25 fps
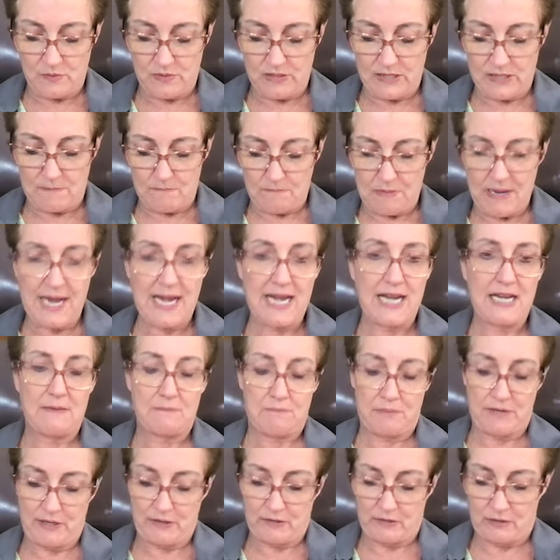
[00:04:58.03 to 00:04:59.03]
with the
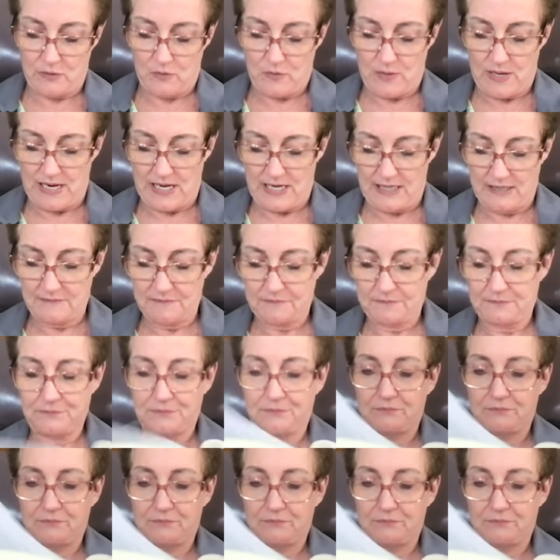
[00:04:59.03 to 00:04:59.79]
pain peeled away.